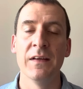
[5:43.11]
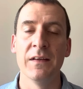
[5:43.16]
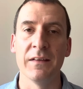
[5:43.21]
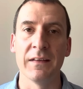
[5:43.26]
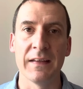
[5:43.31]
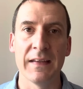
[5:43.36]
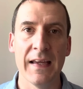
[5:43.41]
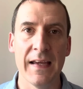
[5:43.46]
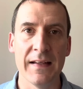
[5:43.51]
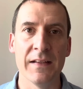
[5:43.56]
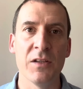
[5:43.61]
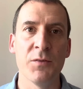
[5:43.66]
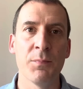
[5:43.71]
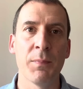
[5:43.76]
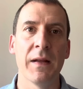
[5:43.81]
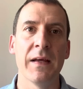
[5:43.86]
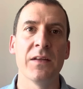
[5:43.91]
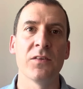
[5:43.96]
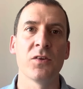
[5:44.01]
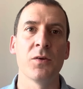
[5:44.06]
and getting these
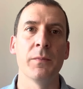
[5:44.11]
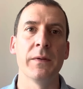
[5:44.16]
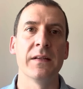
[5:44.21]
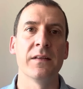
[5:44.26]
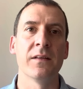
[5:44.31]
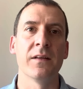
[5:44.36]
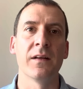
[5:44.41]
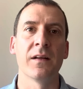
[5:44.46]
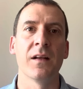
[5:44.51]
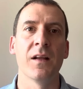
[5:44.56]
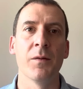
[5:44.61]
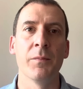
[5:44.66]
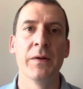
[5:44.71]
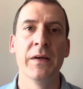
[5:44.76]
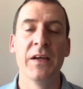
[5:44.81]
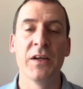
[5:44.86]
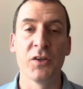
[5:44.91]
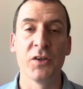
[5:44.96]
players committed to the club,